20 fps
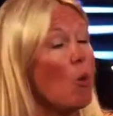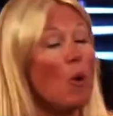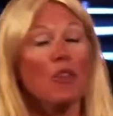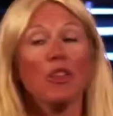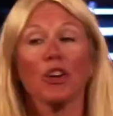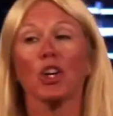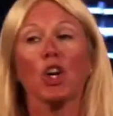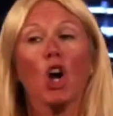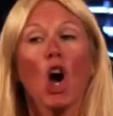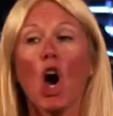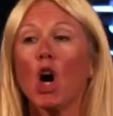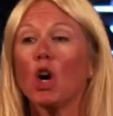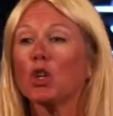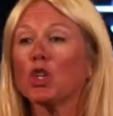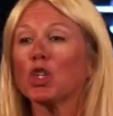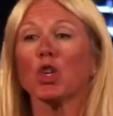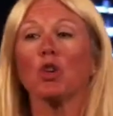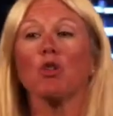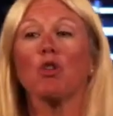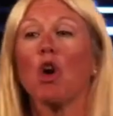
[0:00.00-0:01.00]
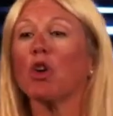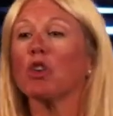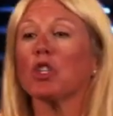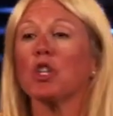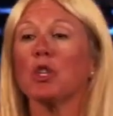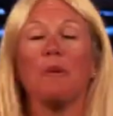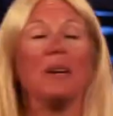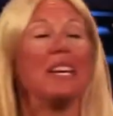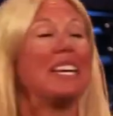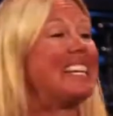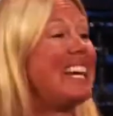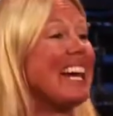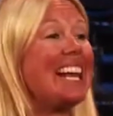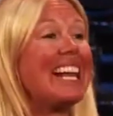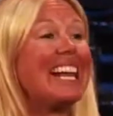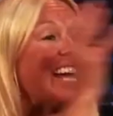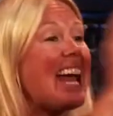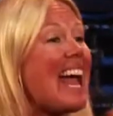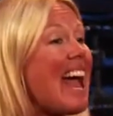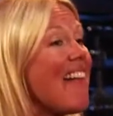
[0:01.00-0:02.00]
with a coach who knows the
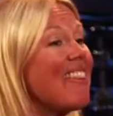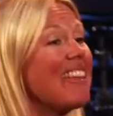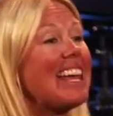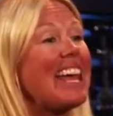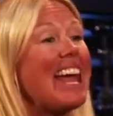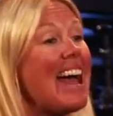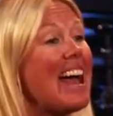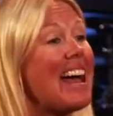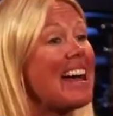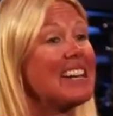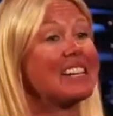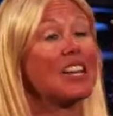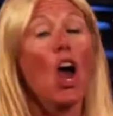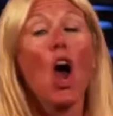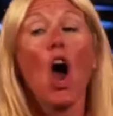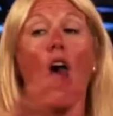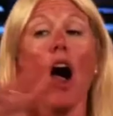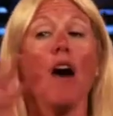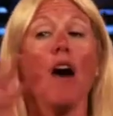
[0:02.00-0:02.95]
beginning and the end